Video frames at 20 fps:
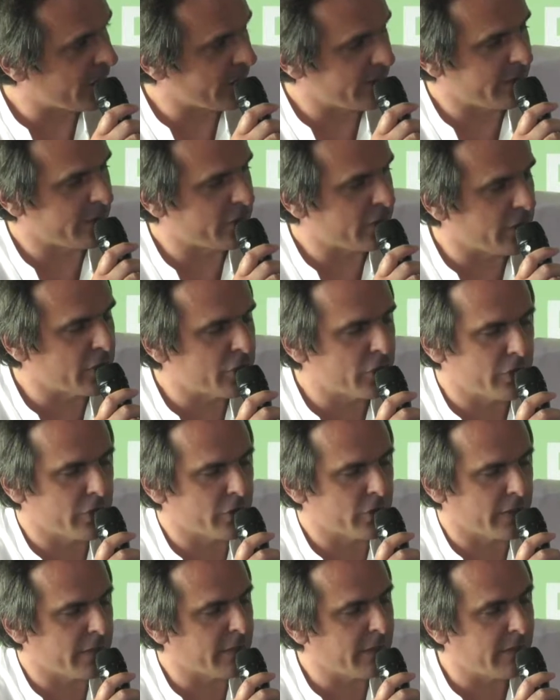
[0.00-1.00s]

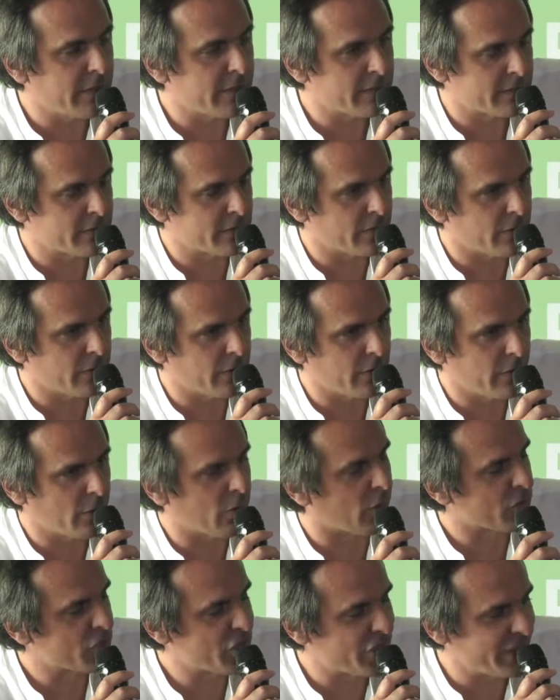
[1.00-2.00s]
He is
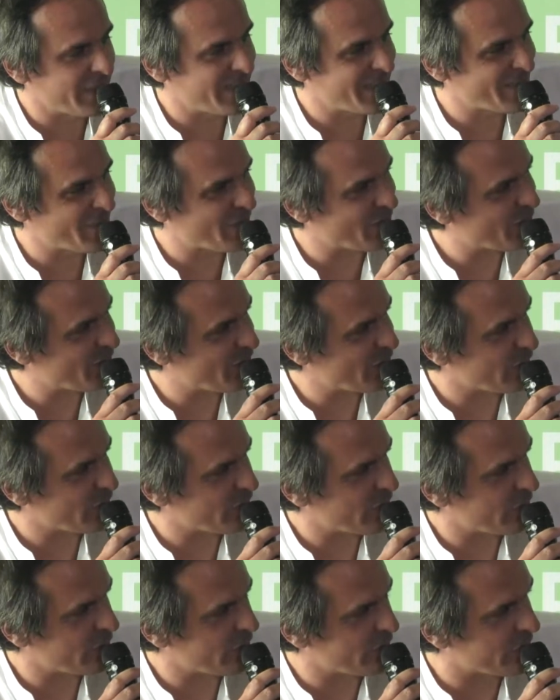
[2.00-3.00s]
or she is
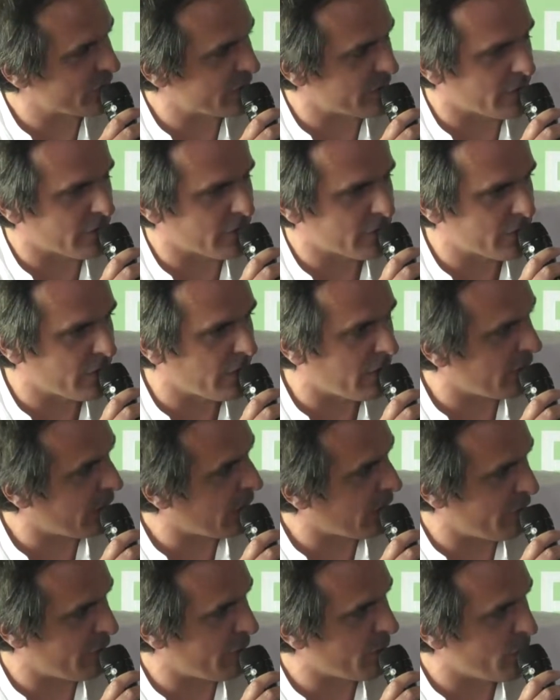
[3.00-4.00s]
the third author
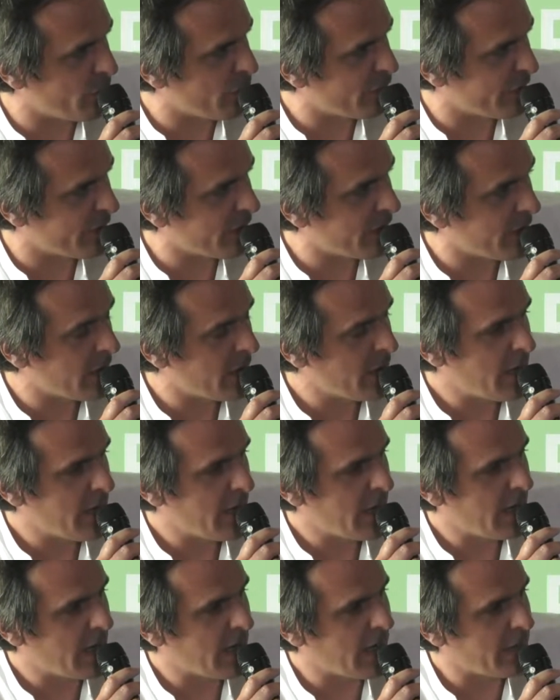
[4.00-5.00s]
of a movie,
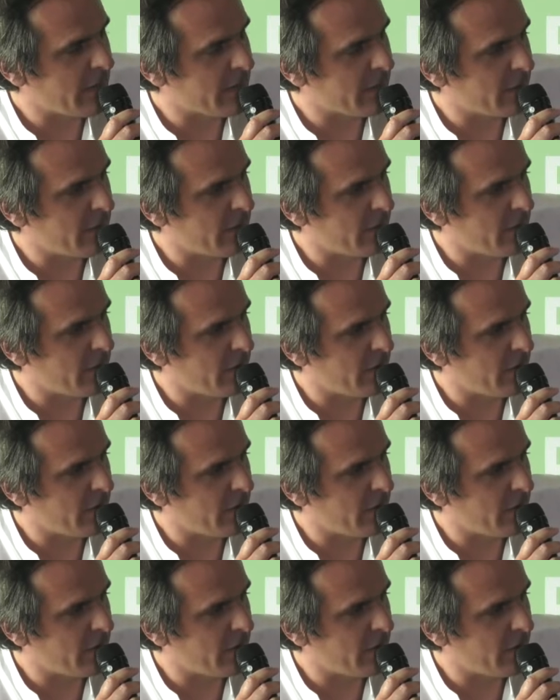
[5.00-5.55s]
and